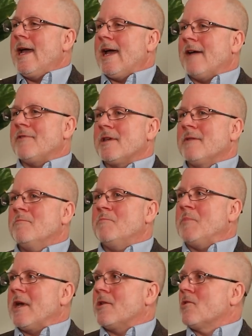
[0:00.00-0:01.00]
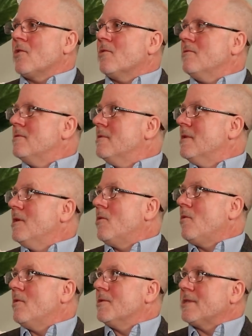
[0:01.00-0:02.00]
Having better
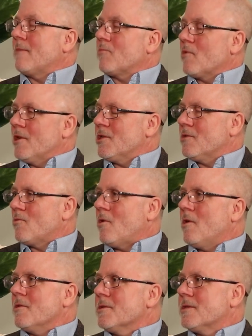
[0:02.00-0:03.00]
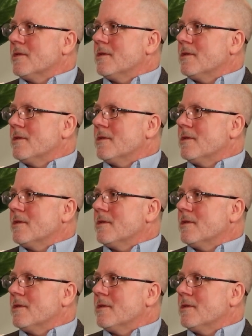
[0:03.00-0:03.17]
separation walls.